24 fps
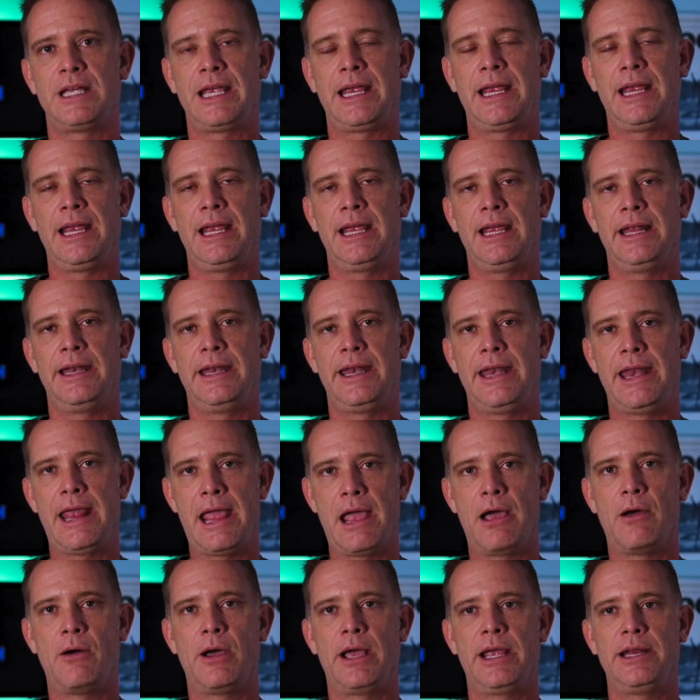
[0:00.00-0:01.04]
And
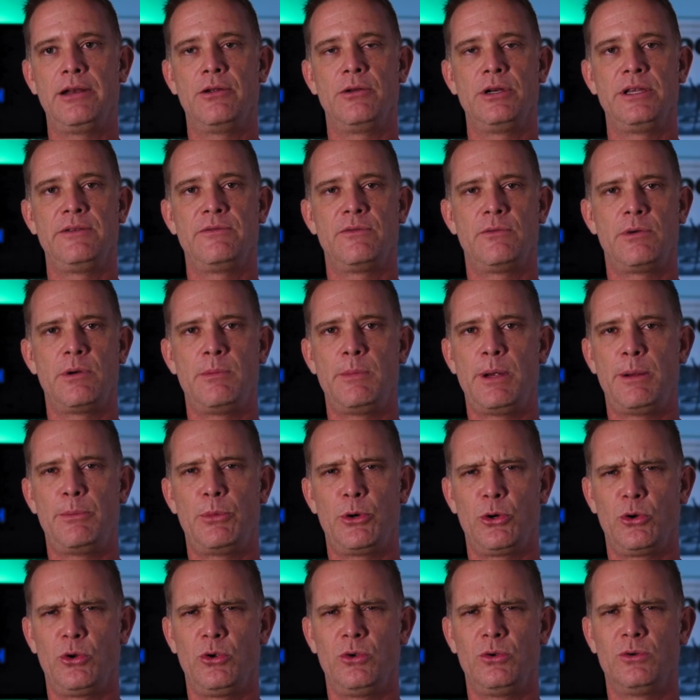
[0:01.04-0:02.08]
now I don't even
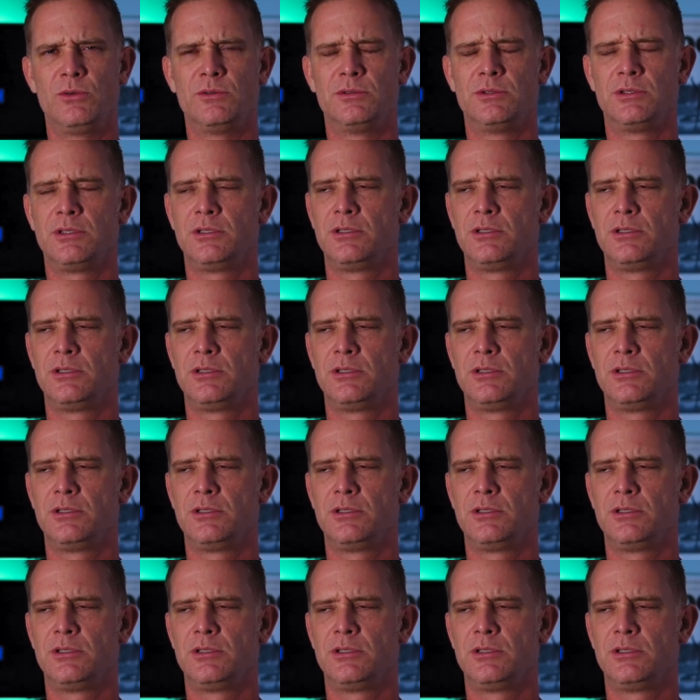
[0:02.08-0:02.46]
remember who.